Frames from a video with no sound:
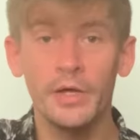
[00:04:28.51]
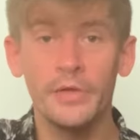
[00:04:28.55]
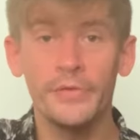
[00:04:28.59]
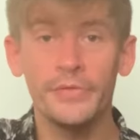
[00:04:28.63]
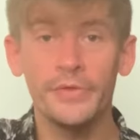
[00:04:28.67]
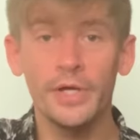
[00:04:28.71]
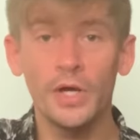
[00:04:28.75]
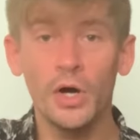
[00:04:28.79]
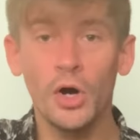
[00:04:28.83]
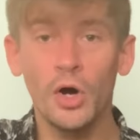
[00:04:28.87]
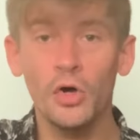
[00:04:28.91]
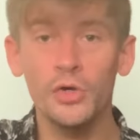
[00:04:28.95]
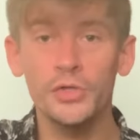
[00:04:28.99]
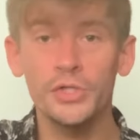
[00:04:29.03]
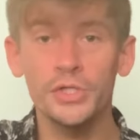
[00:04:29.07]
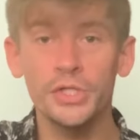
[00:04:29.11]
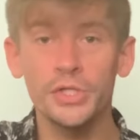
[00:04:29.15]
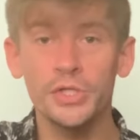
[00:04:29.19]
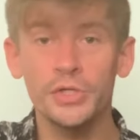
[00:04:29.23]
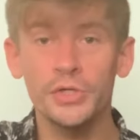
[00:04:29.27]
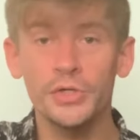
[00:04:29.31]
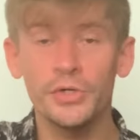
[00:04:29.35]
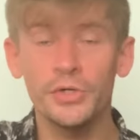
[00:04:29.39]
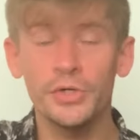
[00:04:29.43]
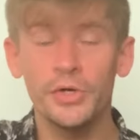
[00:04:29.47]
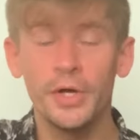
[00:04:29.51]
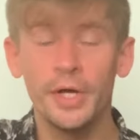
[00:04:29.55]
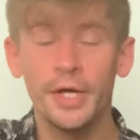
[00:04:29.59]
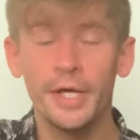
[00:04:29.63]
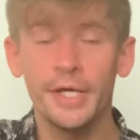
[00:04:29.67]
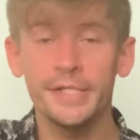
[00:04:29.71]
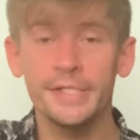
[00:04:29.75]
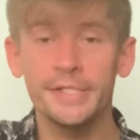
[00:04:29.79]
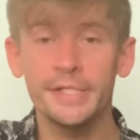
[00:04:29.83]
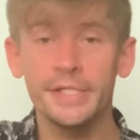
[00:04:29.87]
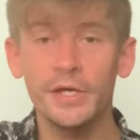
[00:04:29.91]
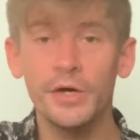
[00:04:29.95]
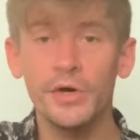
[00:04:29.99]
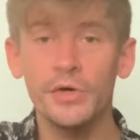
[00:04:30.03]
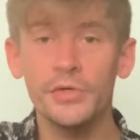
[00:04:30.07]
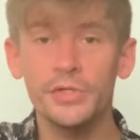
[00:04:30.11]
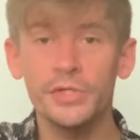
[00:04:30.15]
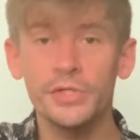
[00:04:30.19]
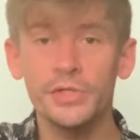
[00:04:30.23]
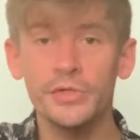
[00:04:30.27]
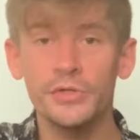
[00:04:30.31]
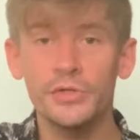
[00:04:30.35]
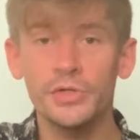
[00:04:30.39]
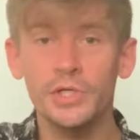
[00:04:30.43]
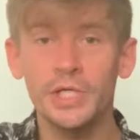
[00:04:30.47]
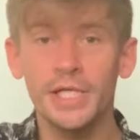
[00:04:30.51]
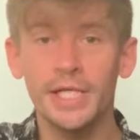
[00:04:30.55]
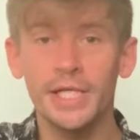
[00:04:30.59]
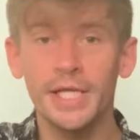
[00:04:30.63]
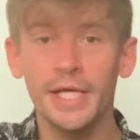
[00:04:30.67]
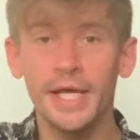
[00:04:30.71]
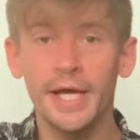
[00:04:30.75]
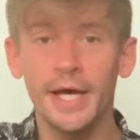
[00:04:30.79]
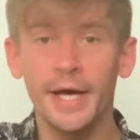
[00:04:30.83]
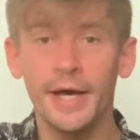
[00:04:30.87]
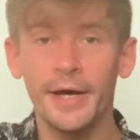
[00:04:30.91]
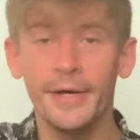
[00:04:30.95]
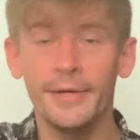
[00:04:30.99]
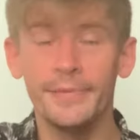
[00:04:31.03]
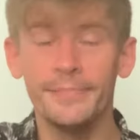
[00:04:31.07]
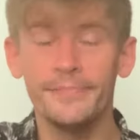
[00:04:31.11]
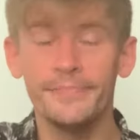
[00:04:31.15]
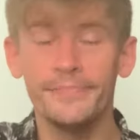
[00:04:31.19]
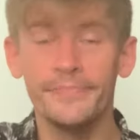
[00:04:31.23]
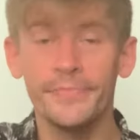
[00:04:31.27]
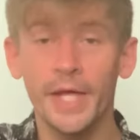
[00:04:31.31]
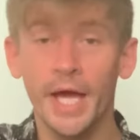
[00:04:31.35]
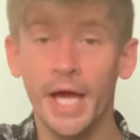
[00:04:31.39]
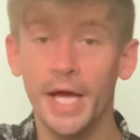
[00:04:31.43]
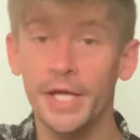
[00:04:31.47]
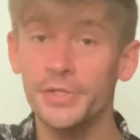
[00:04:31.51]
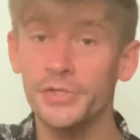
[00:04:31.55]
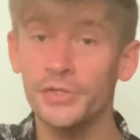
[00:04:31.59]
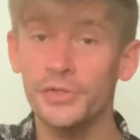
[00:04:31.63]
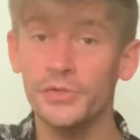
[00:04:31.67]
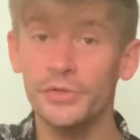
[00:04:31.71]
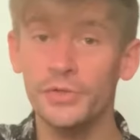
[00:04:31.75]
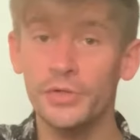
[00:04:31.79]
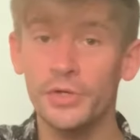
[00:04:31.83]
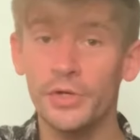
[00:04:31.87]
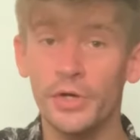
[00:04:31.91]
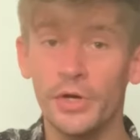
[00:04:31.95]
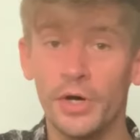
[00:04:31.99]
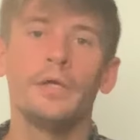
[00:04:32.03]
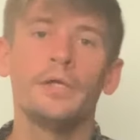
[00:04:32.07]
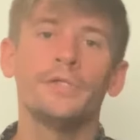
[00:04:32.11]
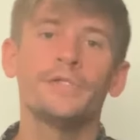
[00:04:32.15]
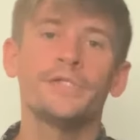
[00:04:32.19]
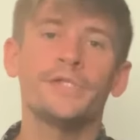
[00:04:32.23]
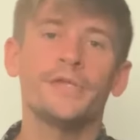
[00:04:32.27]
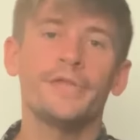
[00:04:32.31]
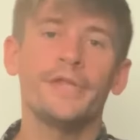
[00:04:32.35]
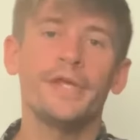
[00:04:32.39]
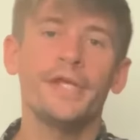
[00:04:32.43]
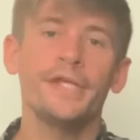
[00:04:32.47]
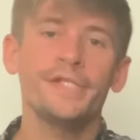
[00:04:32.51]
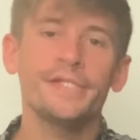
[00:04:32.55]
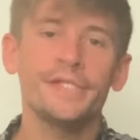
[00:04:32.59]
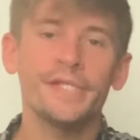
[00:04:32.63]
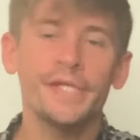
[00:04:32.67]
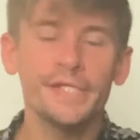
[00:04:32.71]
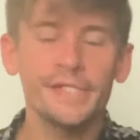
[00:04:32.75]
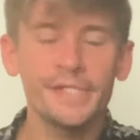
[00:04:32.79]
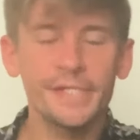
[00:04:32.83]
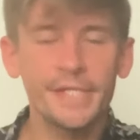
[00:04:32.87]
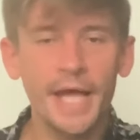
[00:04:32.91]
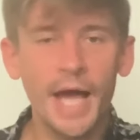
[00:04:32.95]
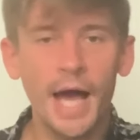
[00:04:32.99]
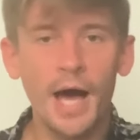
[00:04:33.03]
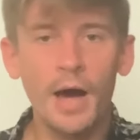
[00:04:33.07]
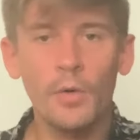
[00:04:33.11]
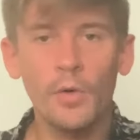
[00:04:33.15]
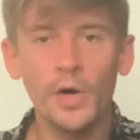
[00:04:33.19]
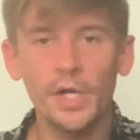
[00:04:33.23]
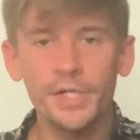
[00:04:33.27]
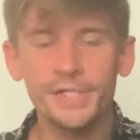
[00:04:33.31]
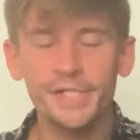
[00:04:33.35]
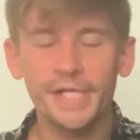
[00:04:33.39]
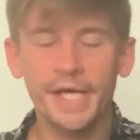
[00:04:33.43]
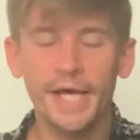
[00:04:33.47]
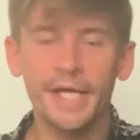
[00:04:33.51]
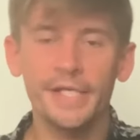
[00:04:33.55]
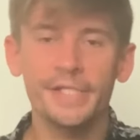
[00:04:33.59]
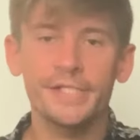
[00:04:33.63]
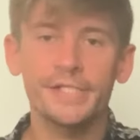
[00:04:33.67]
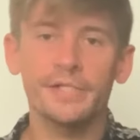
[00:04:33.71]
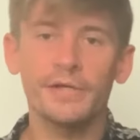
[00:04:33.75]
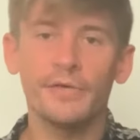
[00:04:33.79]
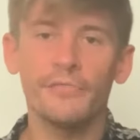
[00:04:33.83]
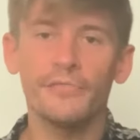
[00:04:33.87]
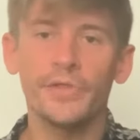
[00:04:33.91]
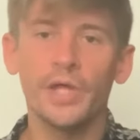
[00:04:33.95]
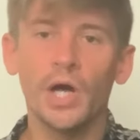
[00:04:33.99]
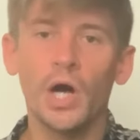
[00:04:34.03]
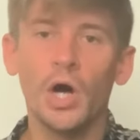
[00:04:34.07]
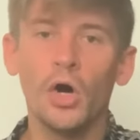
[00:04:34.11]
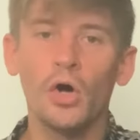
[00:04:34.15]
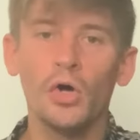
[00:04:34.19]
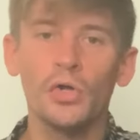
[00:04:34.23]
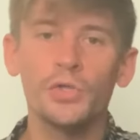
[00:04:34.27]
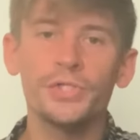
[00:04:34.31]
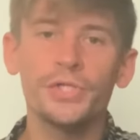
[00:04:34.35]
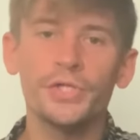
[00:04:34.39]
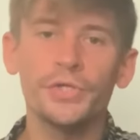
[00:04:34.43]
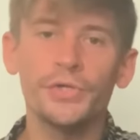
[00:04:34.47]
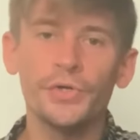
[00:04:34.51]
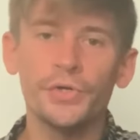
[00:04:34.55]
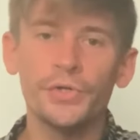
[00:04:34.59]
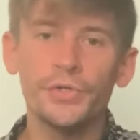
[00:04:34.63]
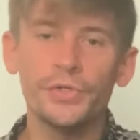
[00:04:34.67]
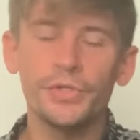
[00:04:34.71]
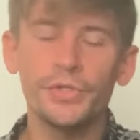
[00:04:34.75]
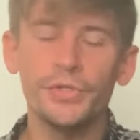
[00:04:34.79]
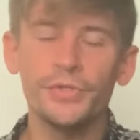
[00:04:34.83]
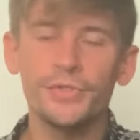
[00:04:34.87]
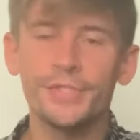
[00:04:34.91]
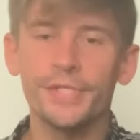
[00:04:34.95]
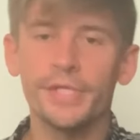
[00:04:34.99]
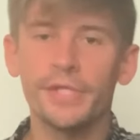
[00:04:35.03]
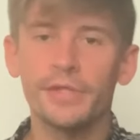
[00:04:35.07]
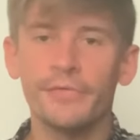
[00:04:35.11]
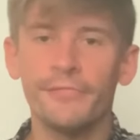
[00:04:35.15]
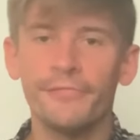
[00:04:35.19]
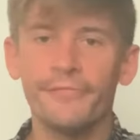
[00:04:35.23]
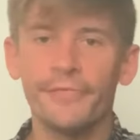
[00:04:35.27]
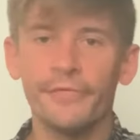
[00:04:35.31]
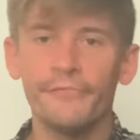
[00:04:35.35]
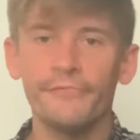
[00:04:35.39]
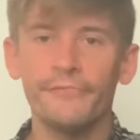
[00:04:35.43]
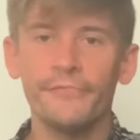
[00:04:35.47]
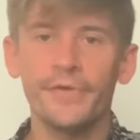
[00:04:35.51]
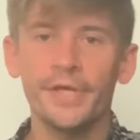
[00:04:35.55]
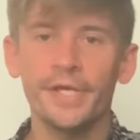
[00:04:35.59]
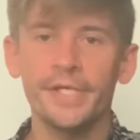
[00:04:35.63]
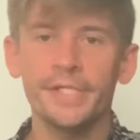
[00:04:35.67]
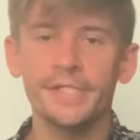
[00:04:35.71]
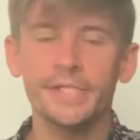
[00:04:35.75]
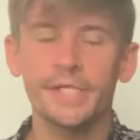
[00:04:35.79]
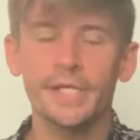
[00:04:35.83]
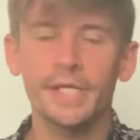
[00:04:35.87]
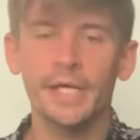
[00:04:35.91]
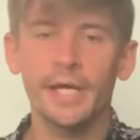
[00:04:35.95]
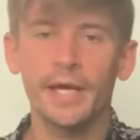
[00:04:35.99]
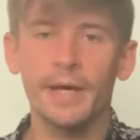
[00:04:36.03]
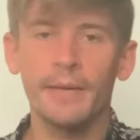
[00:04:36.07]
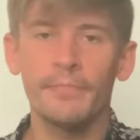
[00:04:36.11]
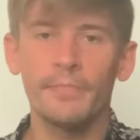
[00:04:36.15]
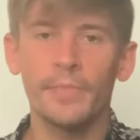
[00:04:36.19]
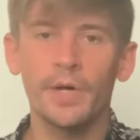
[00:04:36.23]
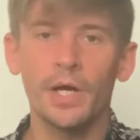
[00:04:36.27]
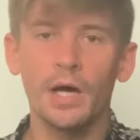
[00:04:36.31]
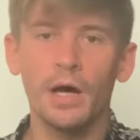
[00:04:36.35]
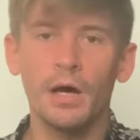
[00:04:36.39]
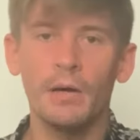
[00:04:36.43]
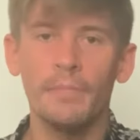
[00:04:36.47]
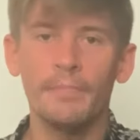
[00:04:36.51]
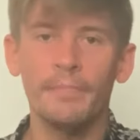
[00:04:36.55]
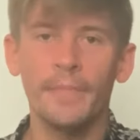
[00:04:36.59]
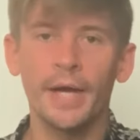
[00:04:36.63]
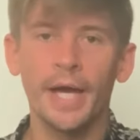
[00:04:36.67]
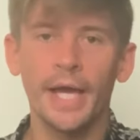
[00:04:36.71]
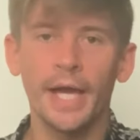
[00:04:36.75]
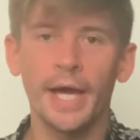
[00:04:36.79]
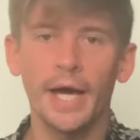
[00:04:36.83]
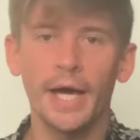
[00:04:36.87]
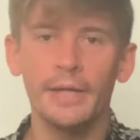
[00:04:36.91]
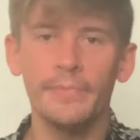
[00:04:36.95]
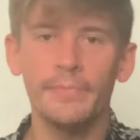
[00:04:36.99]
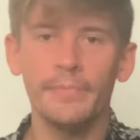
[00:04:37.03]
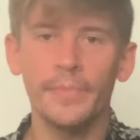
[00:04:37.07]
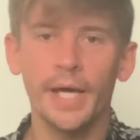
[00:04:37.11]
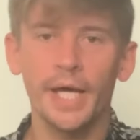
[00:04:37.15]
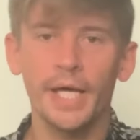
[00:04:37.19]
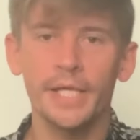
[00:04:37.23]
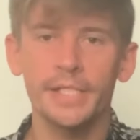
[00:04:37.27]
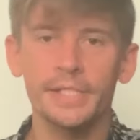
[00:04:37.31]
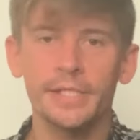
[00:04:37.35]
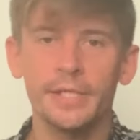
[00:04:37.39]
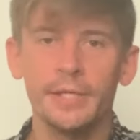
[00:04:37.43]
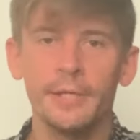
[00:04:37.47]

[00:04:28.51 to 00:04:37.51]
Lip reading: Is the audio clear? I don't know. So this is now a test of the audio using the front facing camera on my iPad.